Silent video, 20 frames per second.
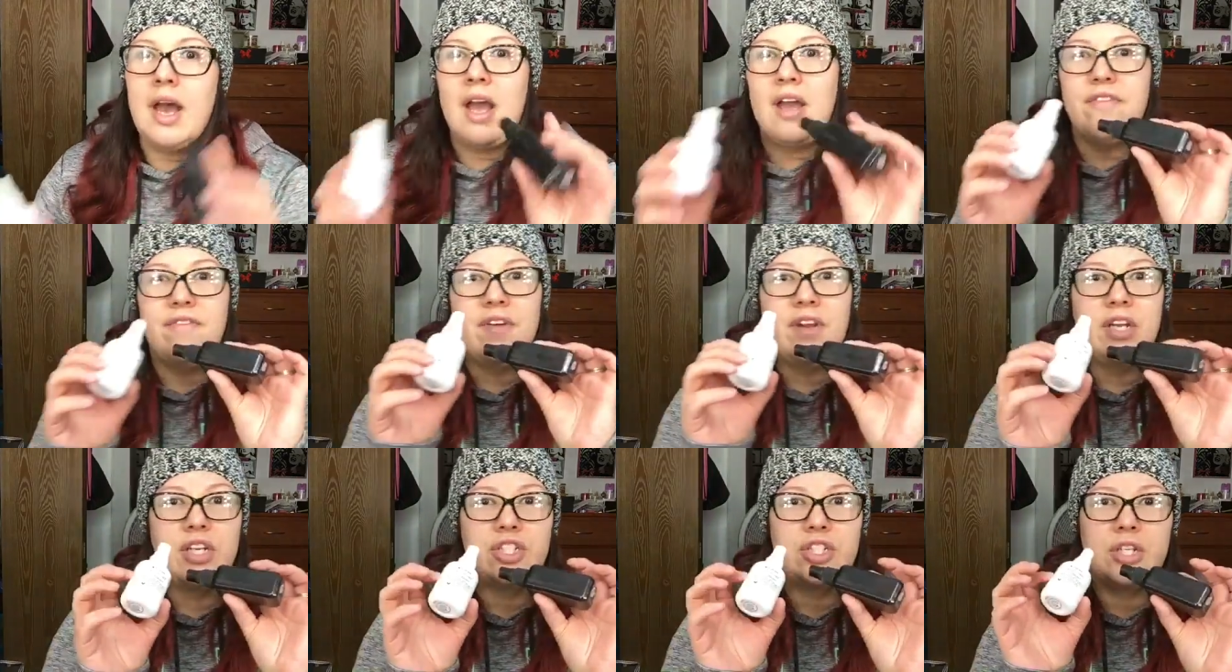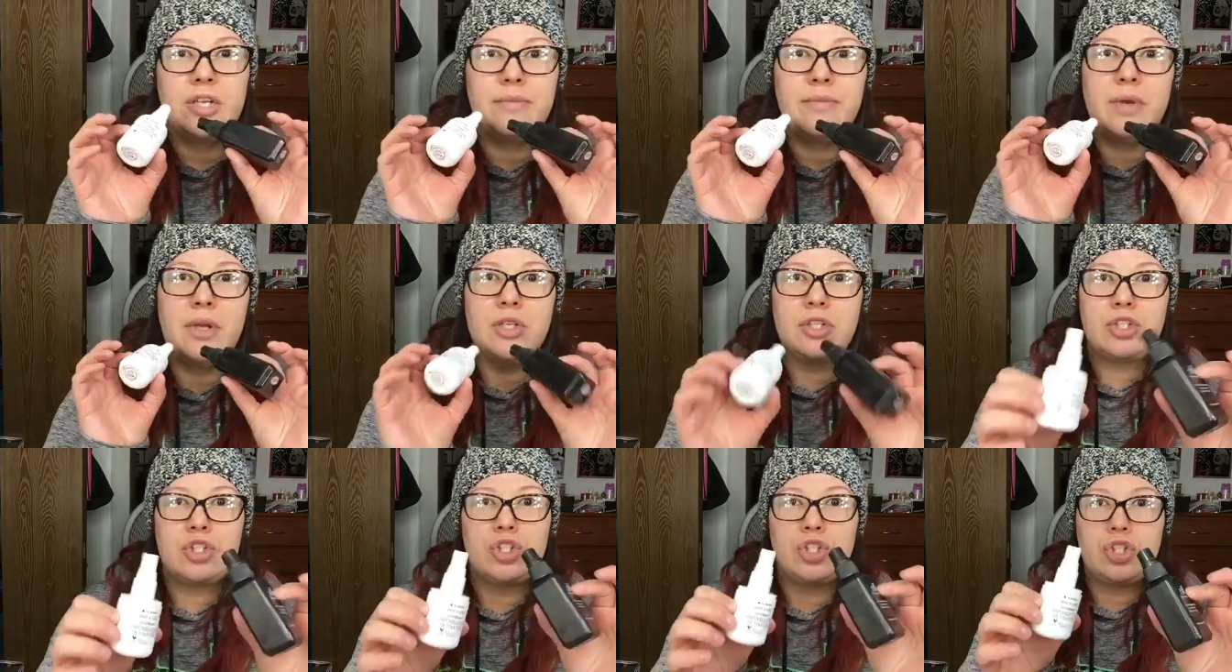I finished up
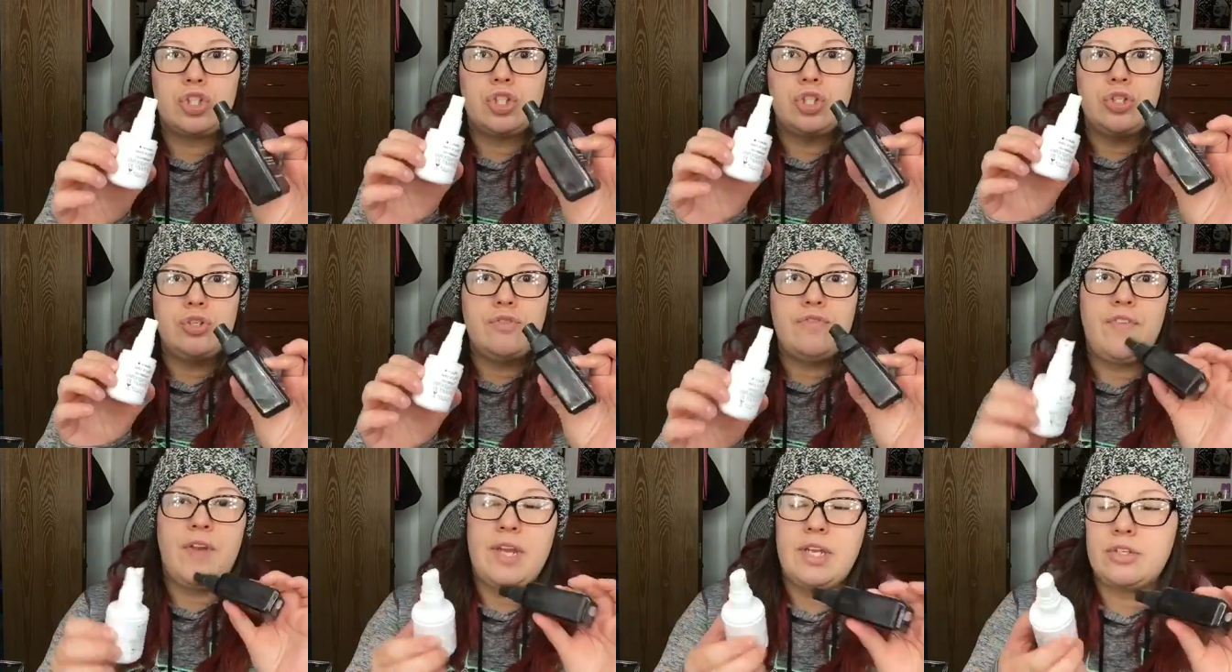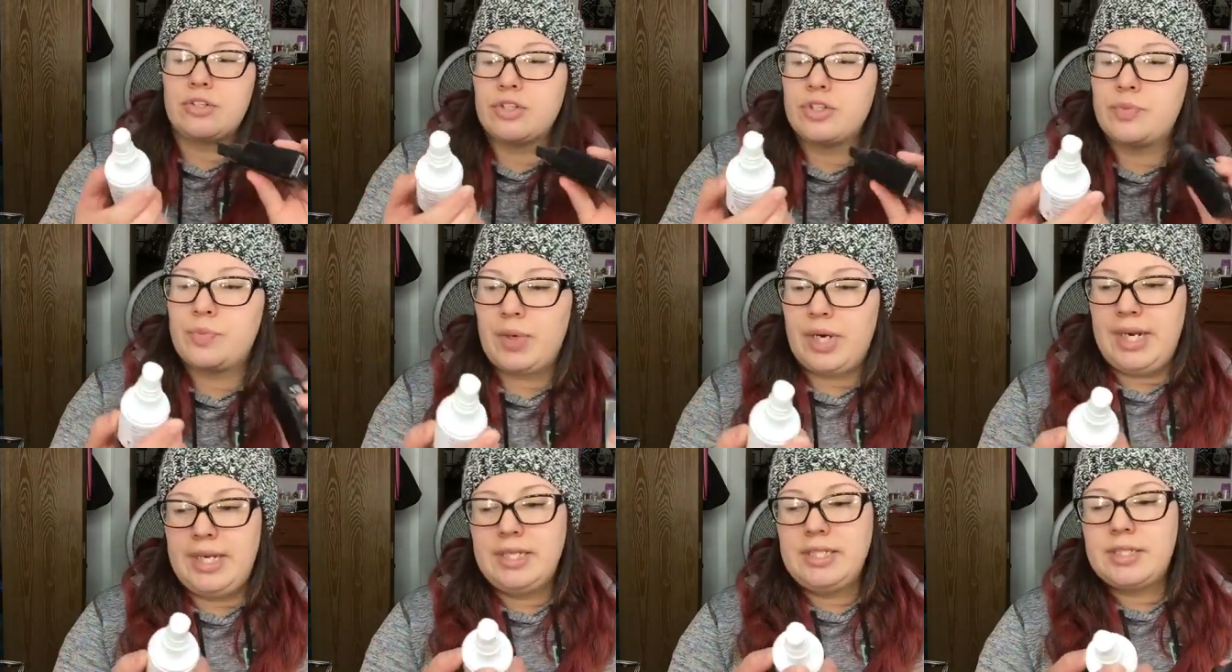2 facial
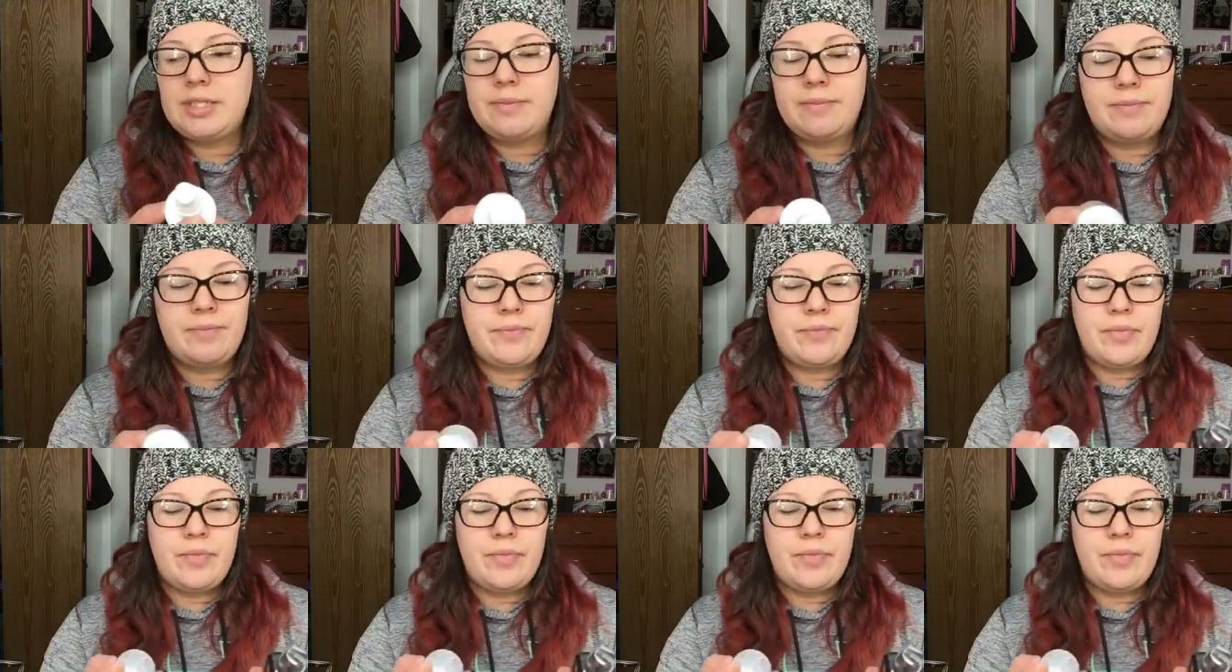sprays.